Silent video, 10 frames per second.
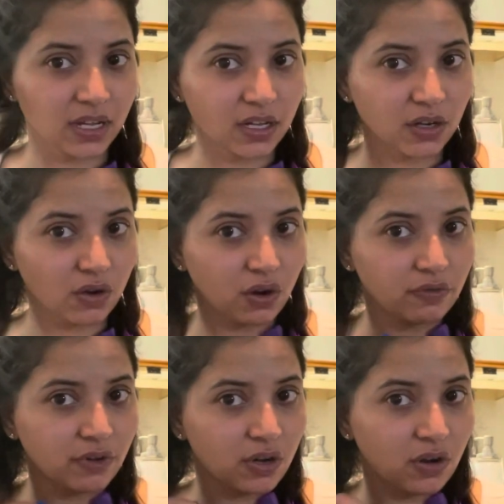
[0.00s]
not
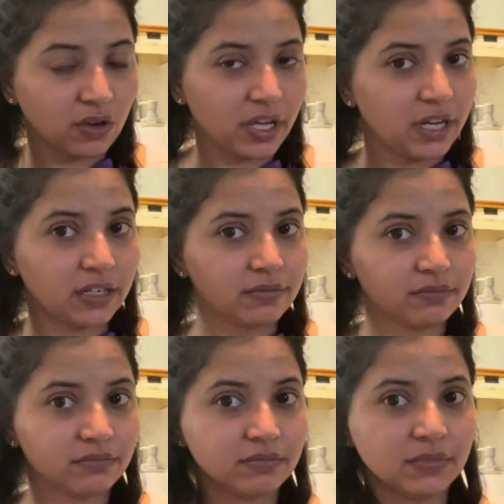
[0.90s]
for long hair.
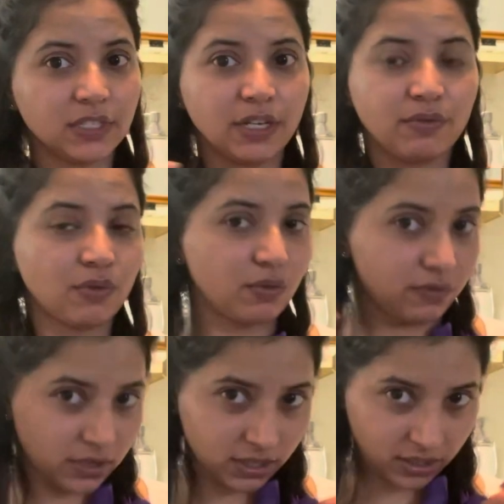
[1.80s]
It won't
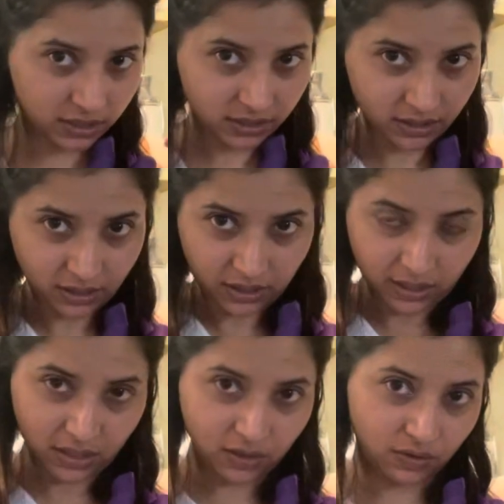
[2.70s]
work
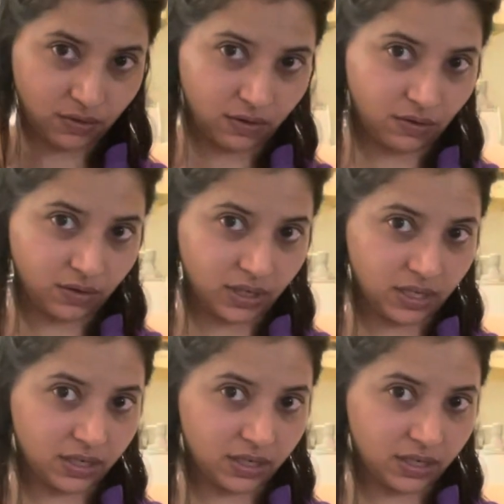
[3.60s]
on long hair.